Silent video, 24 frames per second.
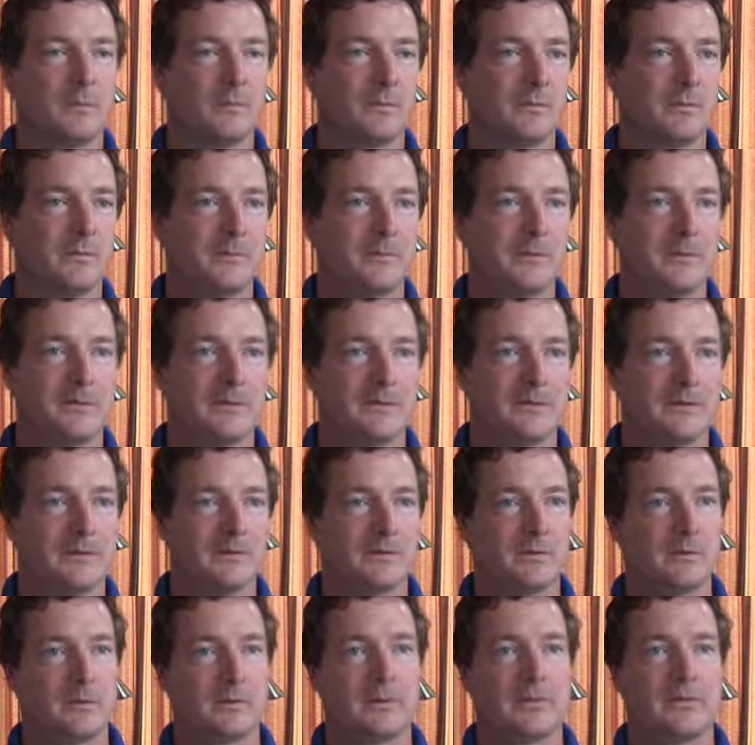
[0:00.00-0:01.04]
sphere of
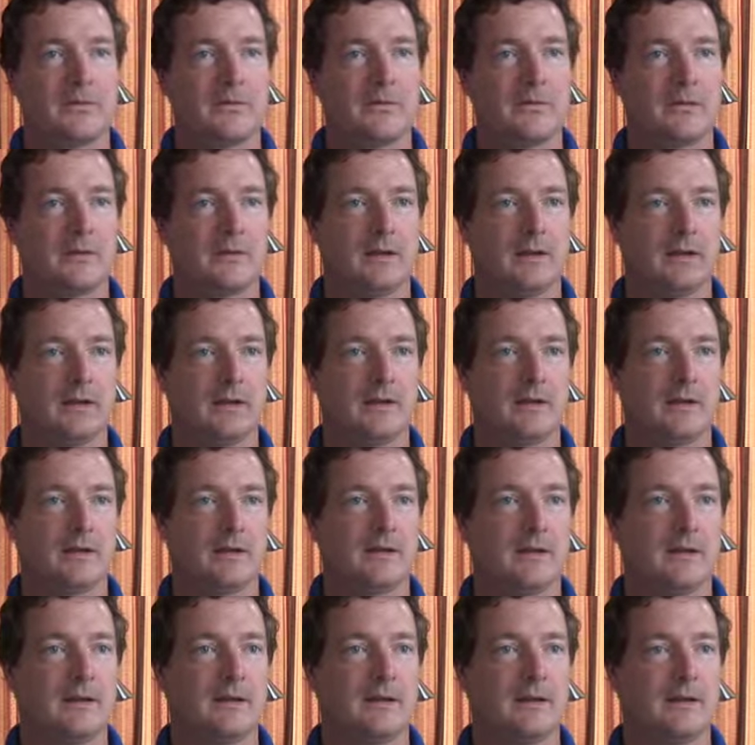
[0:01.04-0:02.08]
influence, and
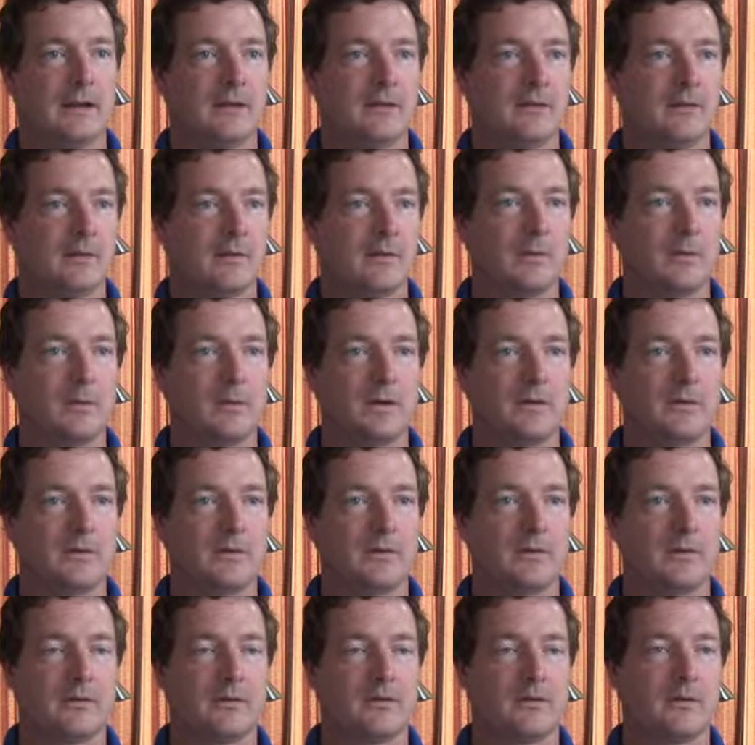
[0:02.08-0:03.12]
let that snowball.
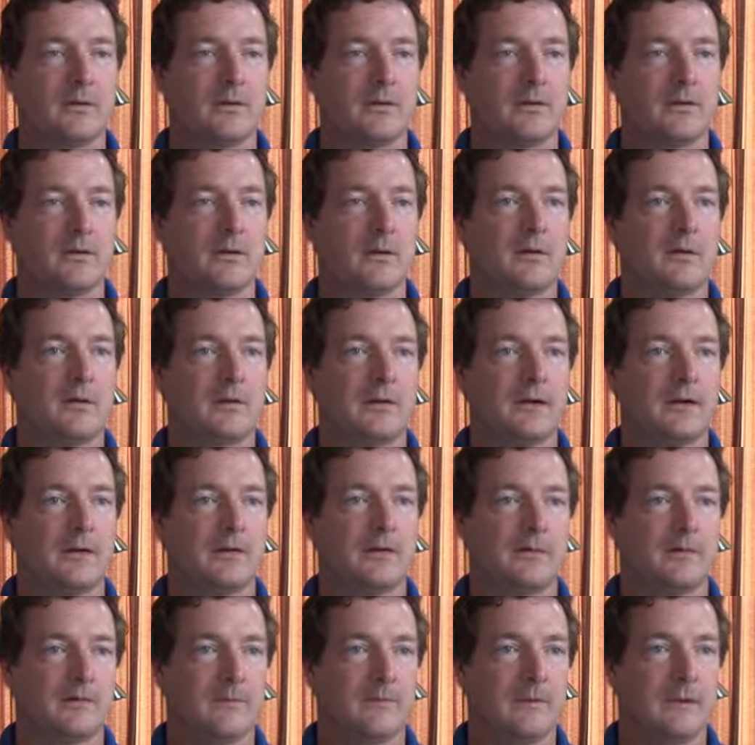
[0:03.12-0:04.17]
So there's all
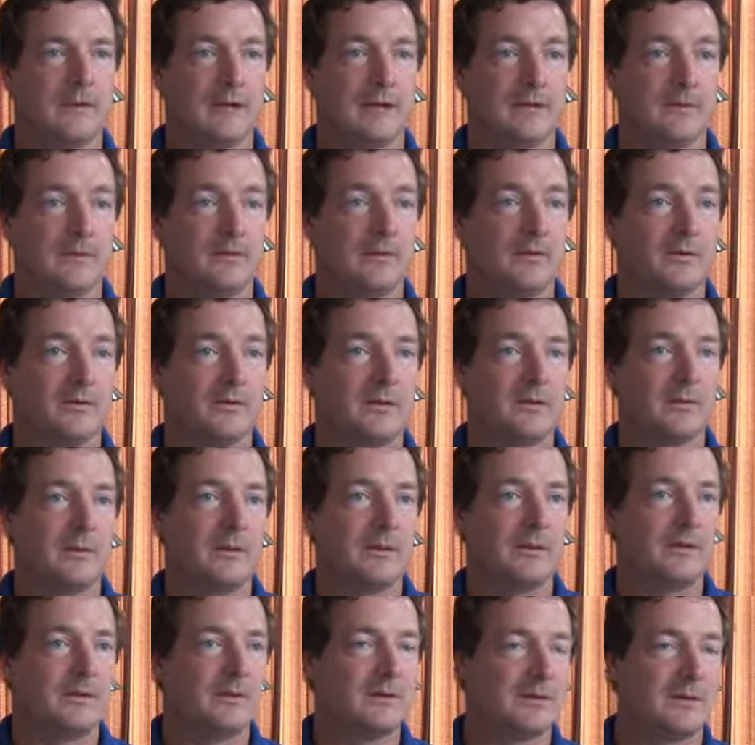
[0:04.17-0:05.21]
kinds of things, and there's going to be
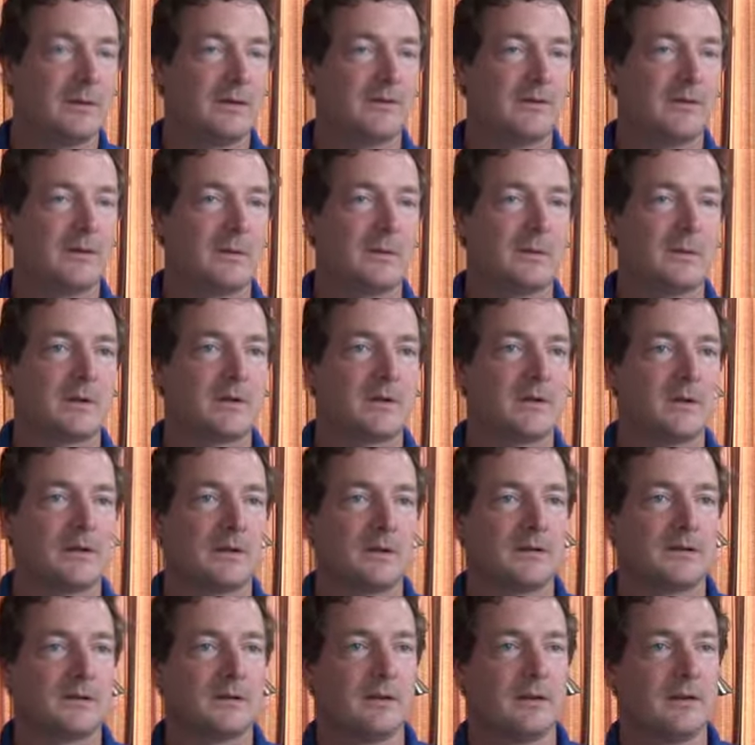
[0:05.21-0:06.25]
new things coming
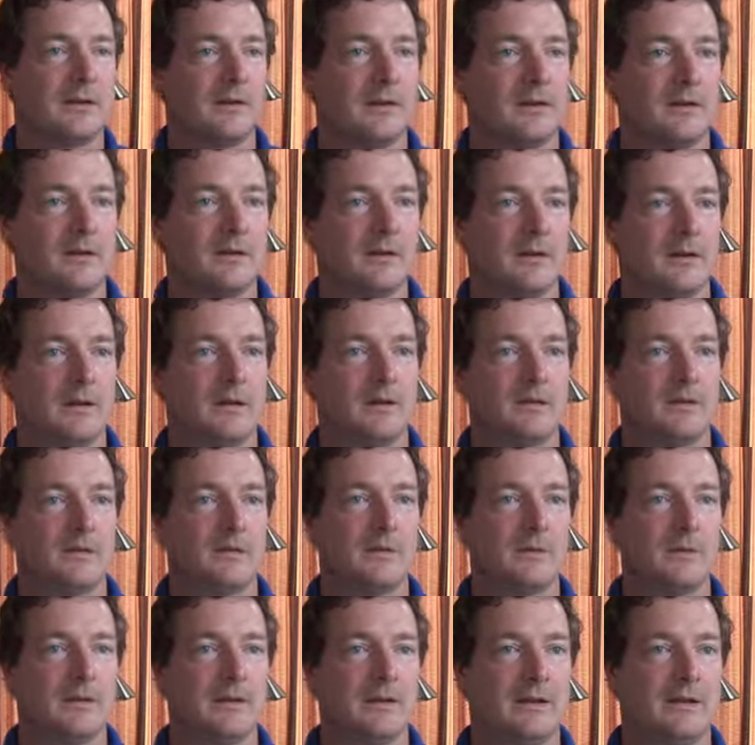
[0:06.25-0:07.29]
along that
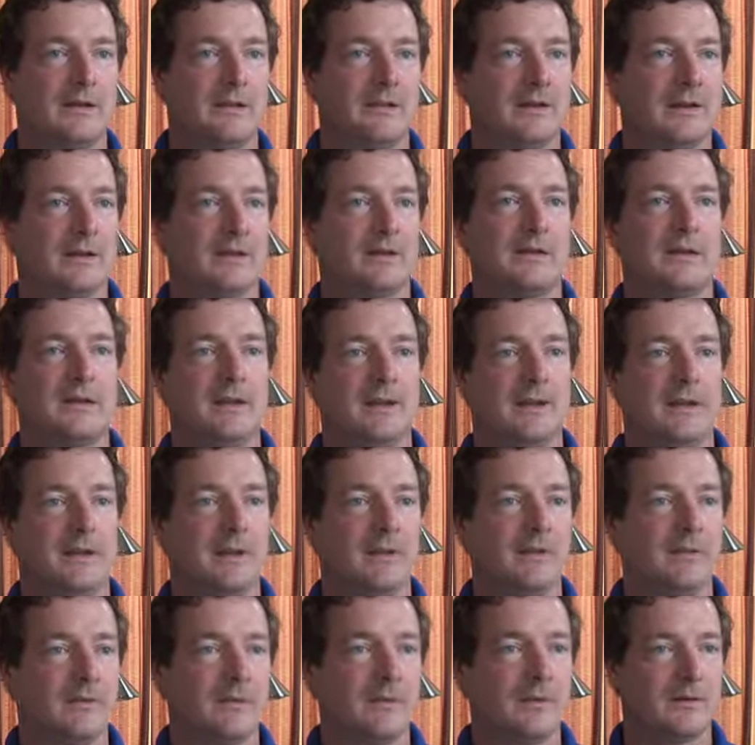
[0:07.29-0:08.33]
we need to stay on the leading
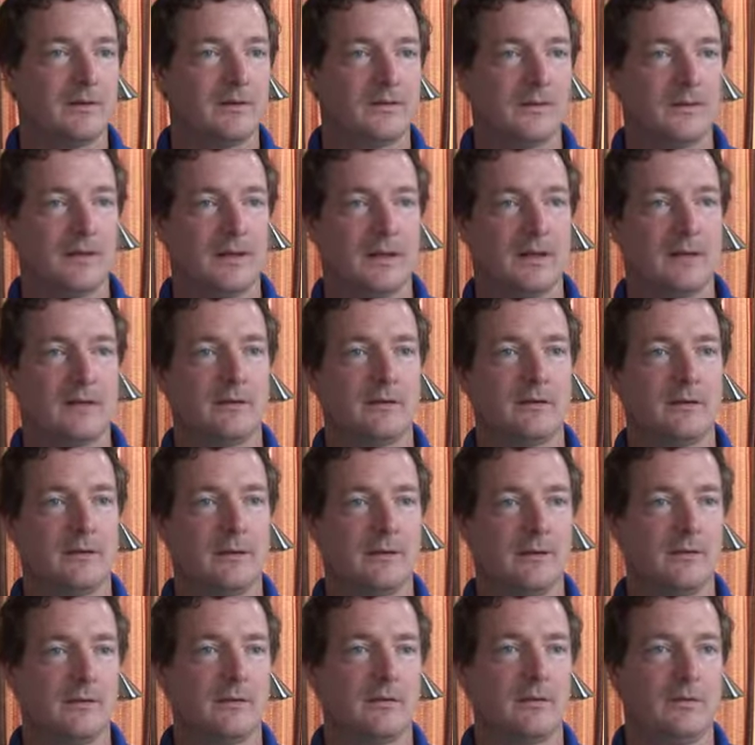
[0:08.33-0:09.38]
edge of,
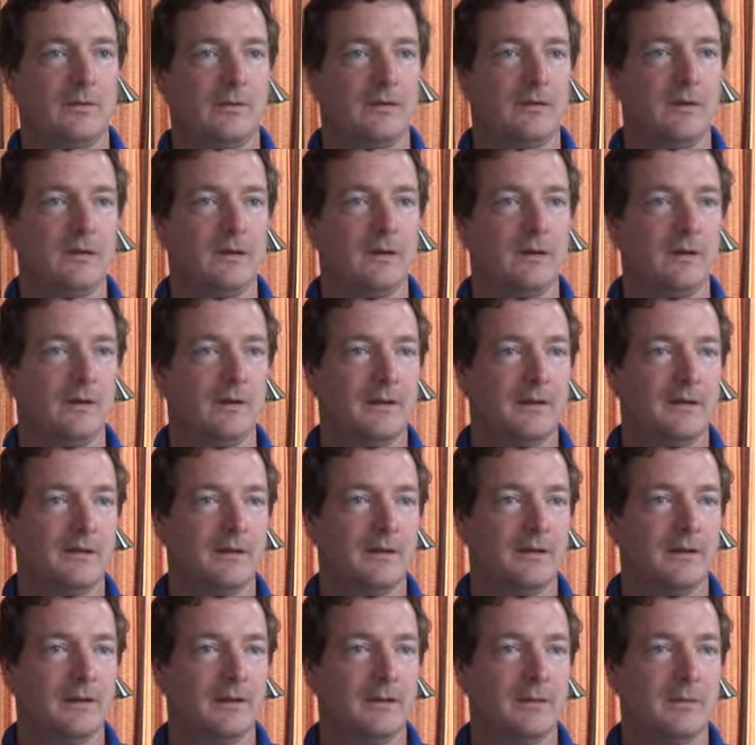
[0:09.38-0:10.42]
and
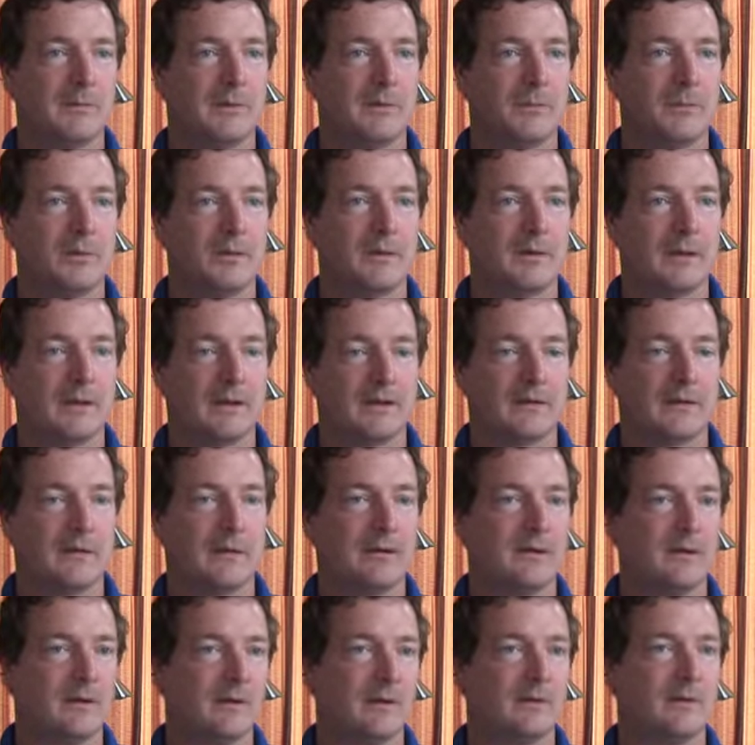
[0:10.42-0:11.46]
to keep the word out
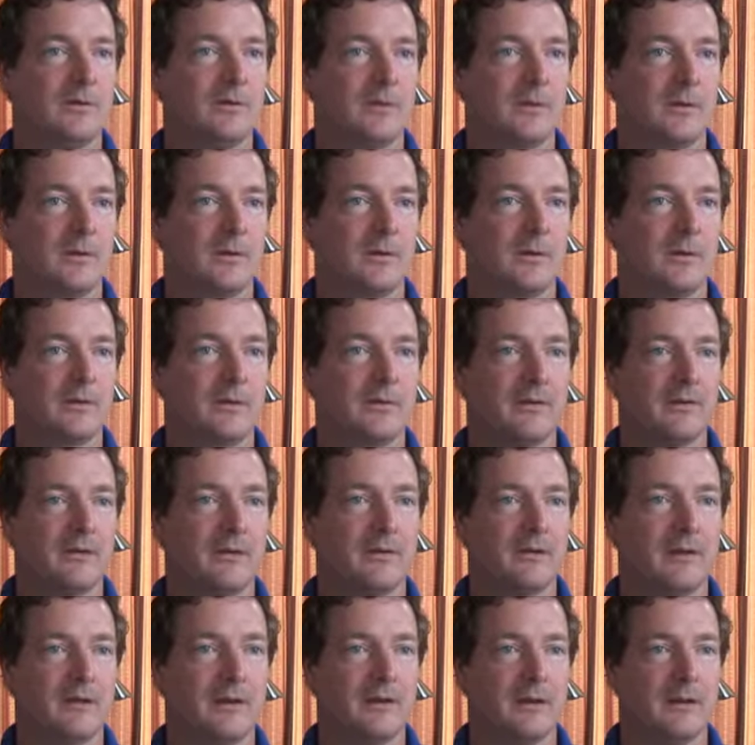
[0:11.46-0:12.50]
there that you're the person.
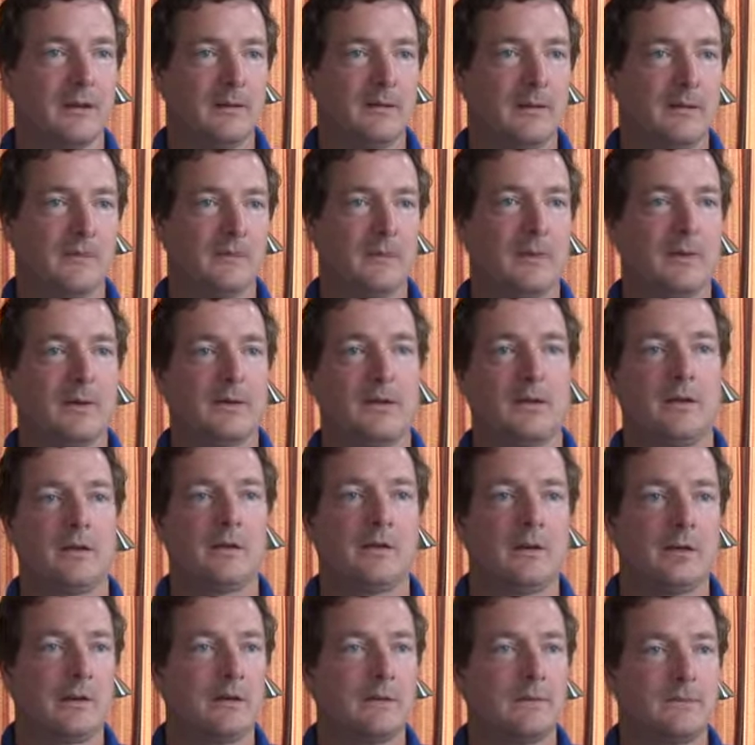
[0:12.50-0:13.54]
And before you
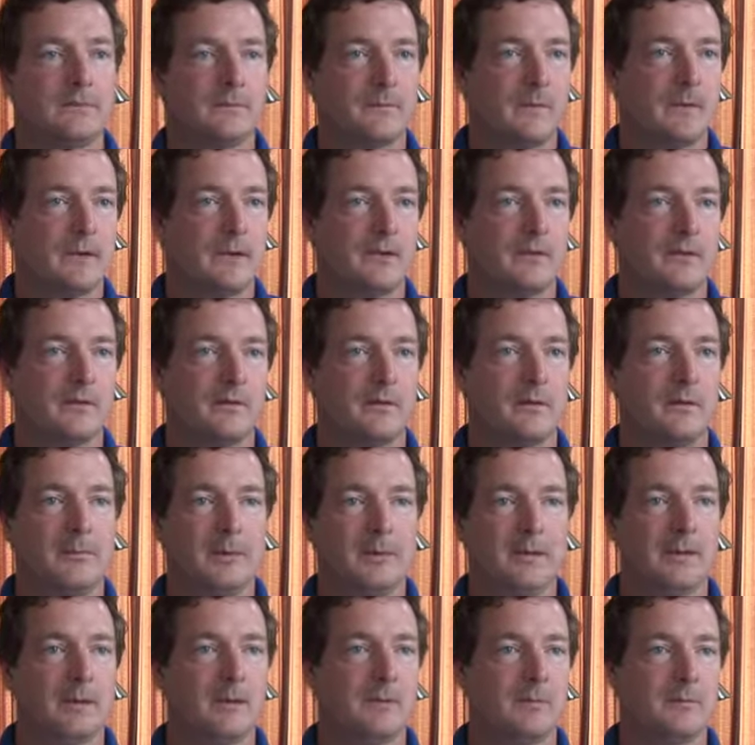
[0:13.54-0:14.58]
know it, you
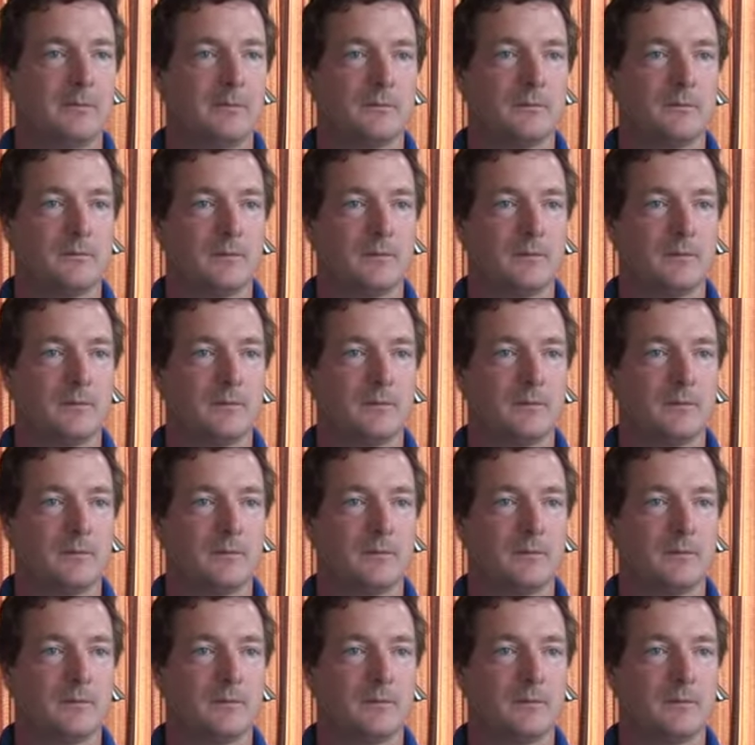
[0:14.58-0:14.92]
become